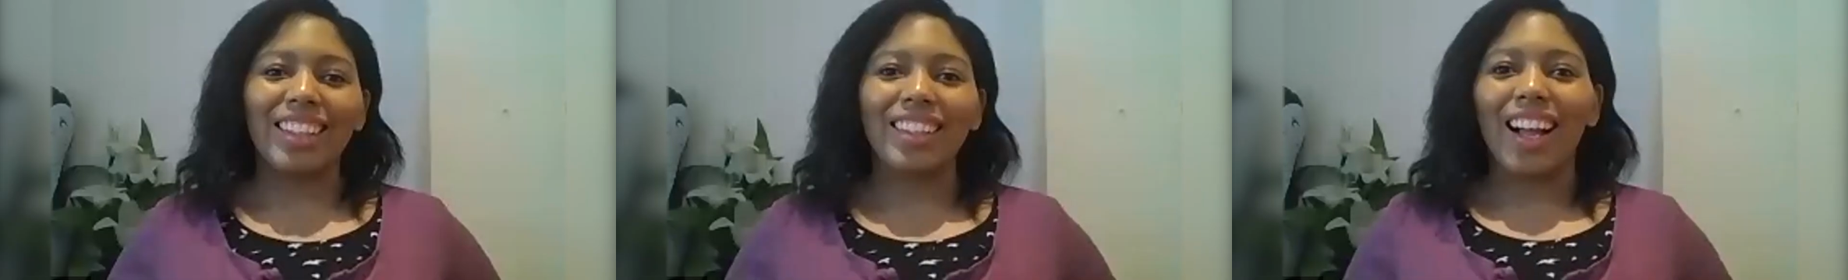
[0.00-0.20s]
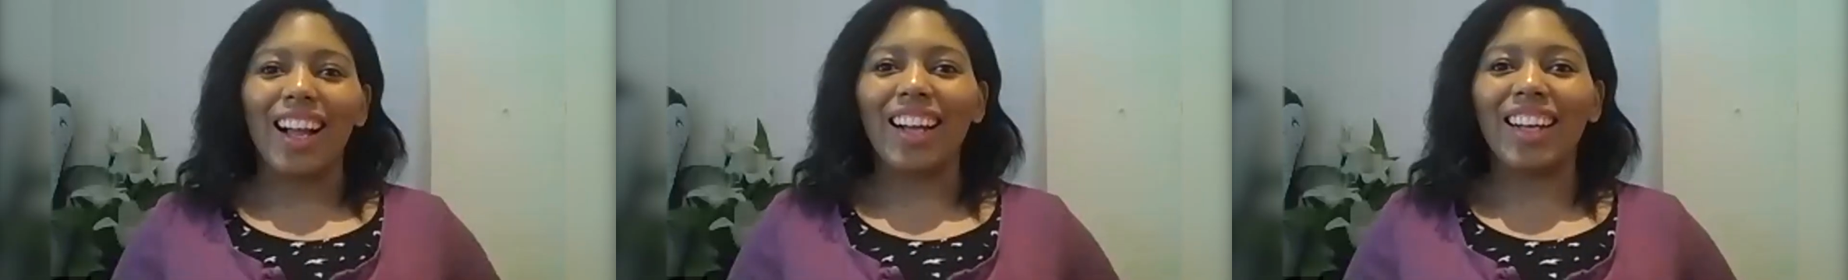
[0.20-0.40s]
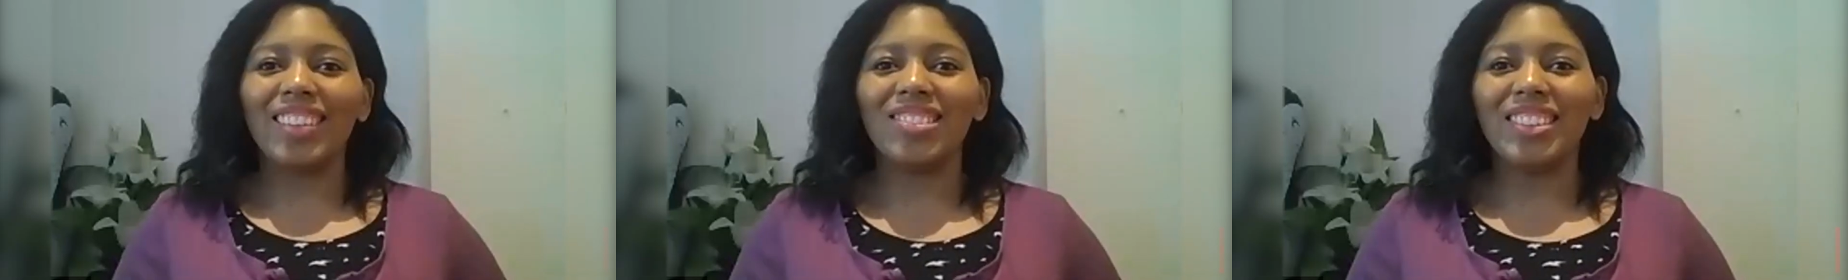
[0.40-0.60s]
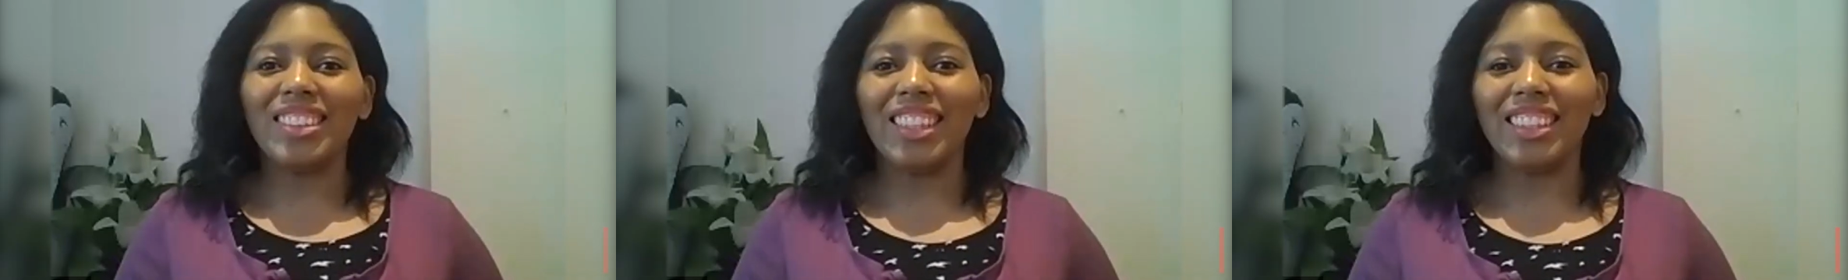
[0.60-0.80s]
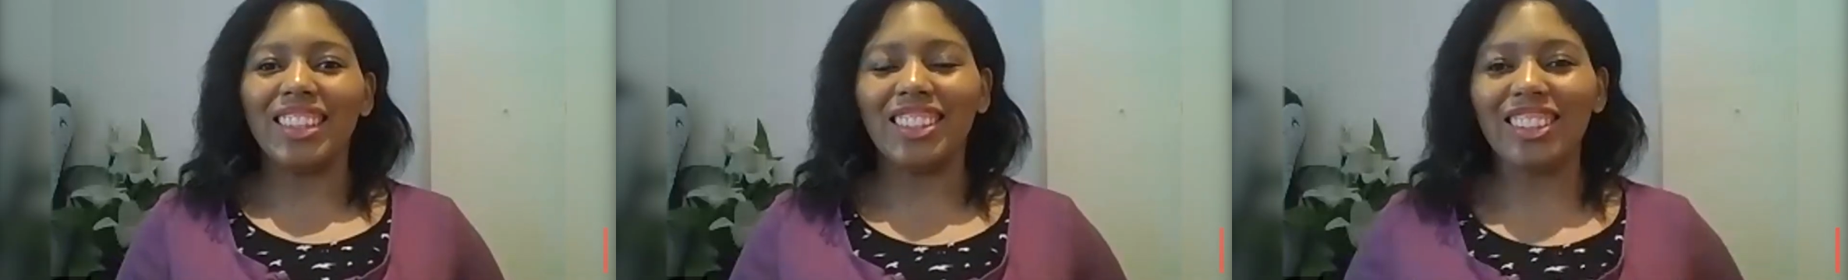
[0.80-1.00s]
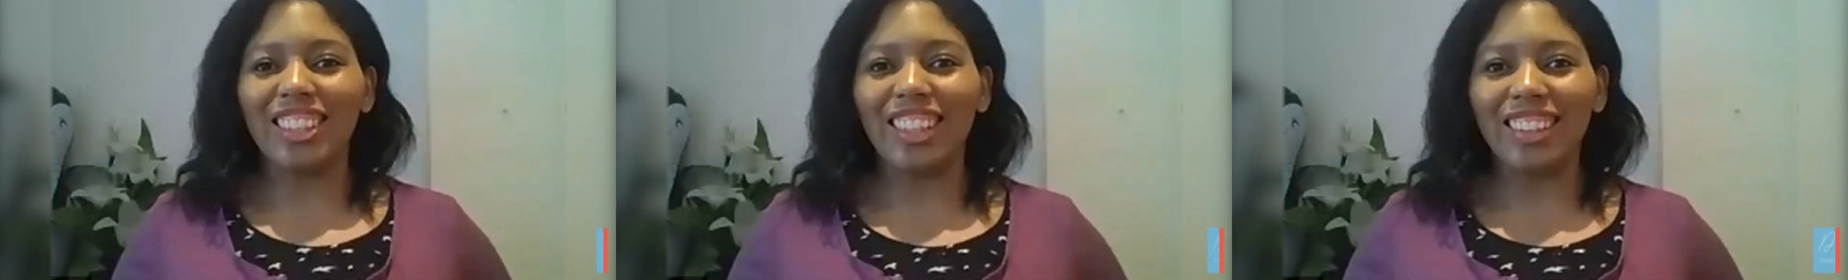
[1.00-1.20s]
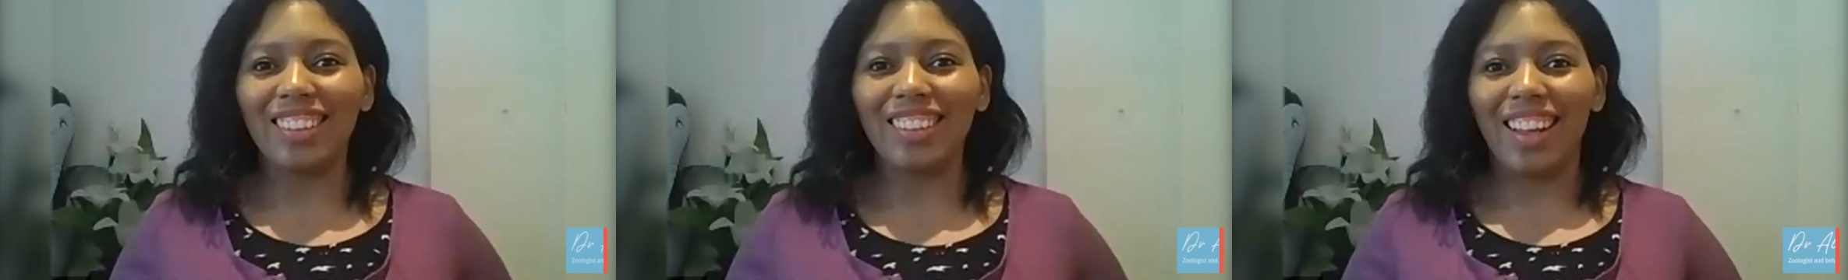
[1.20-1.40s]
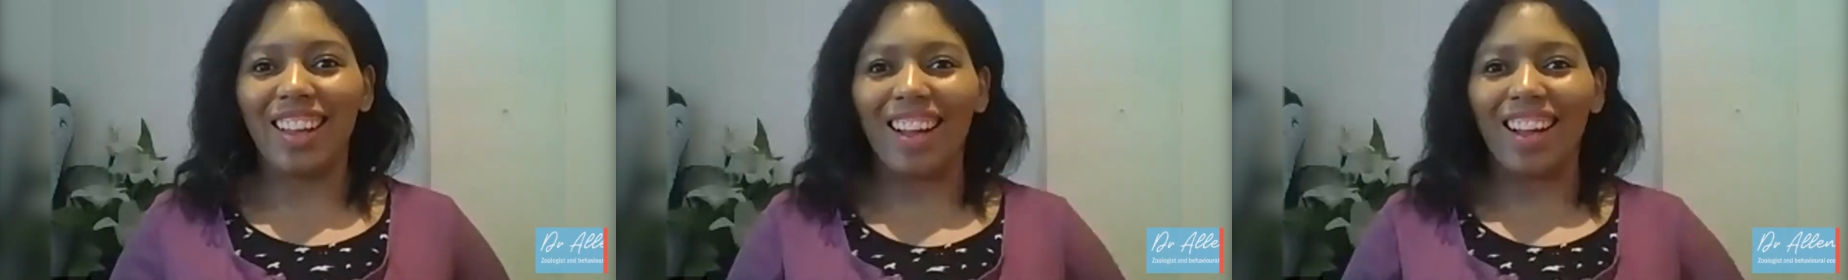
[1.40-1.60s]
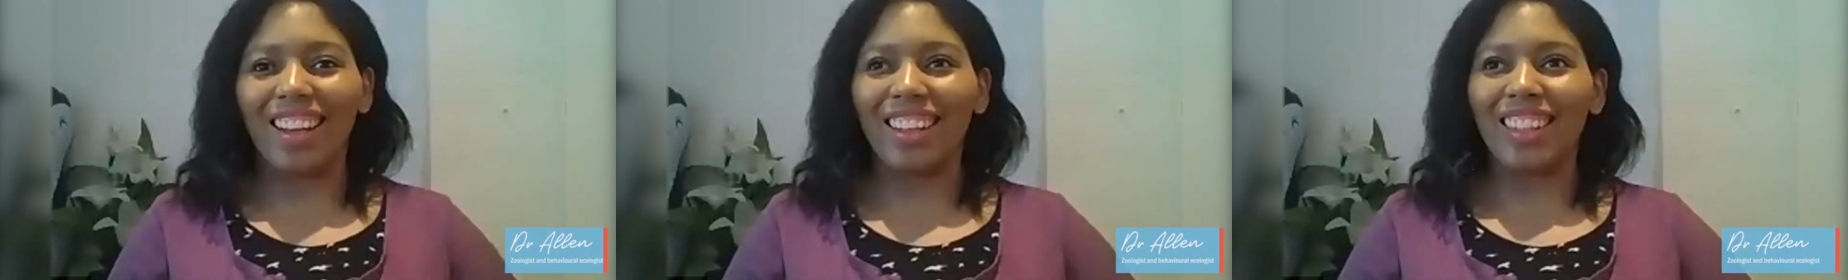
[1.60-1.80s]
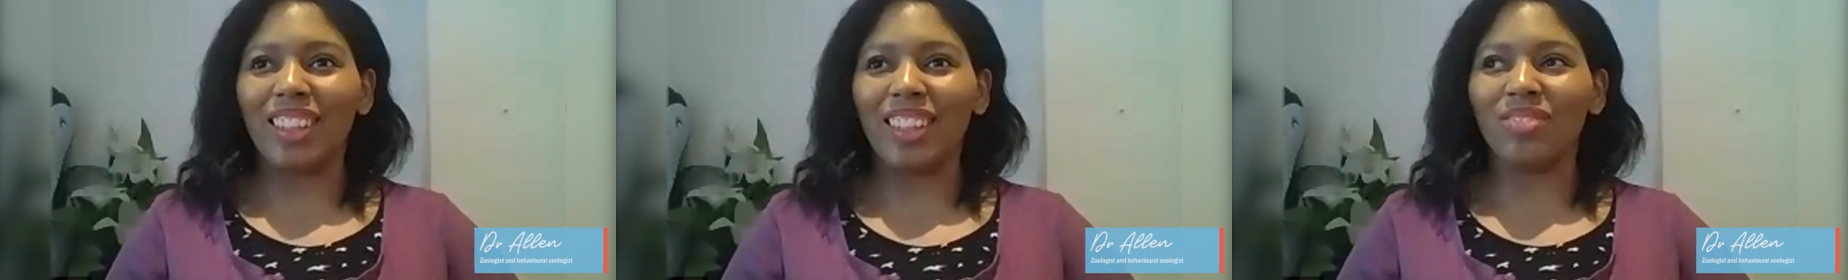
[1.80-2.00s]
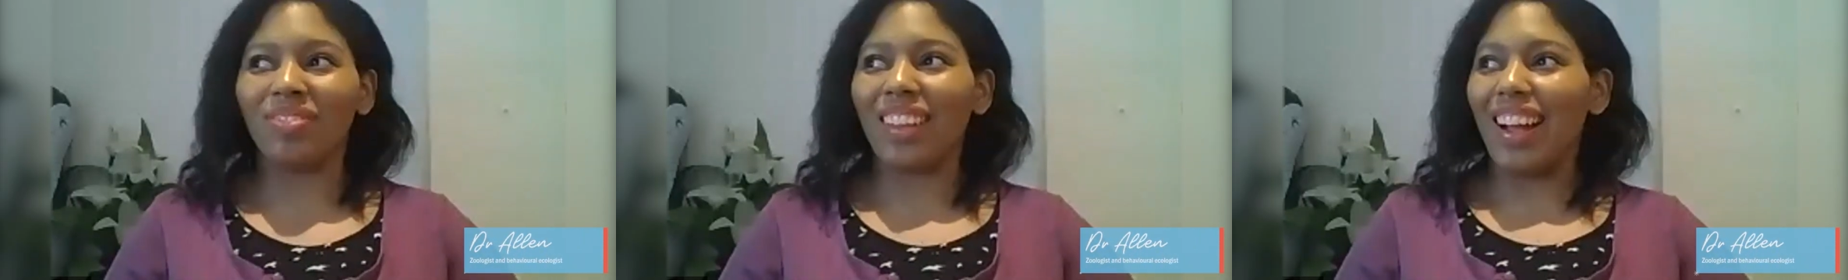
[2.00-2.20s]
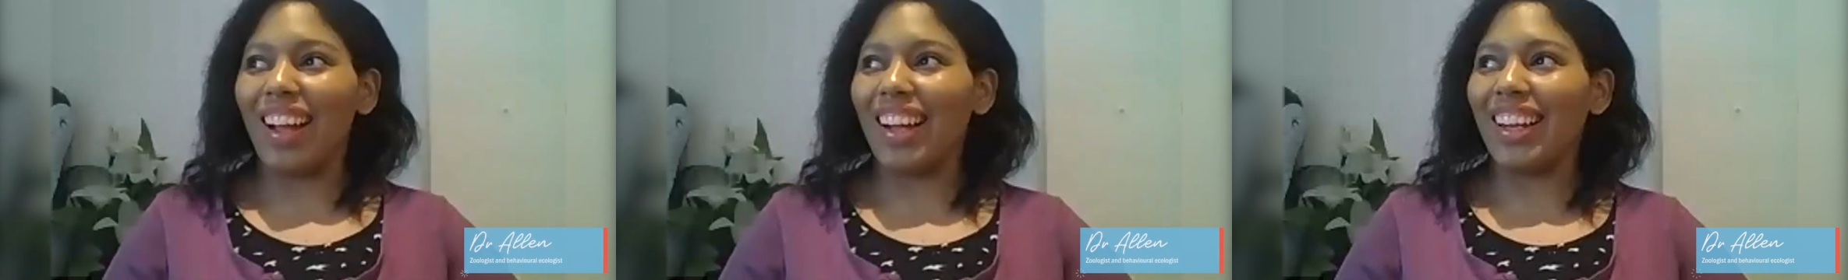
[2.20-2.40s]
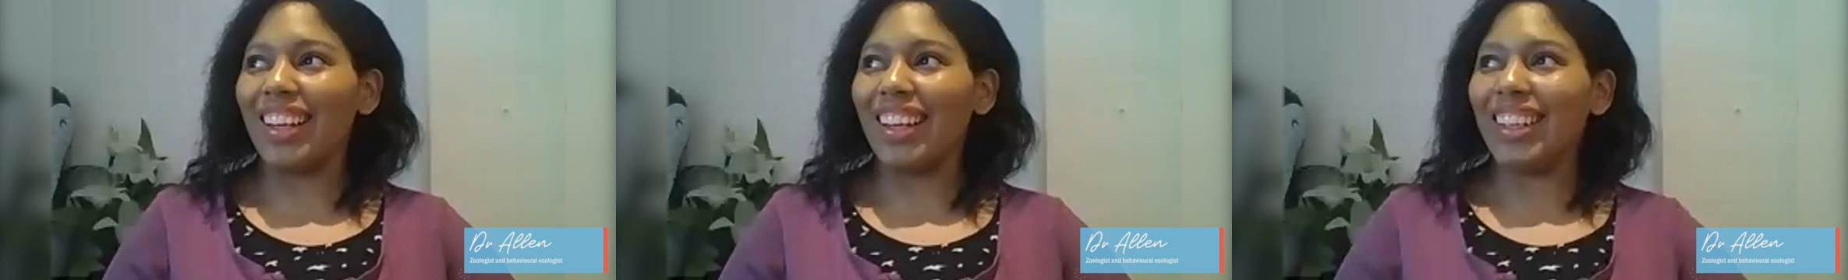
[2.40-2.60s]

Hi, I'm Tanisha. Um,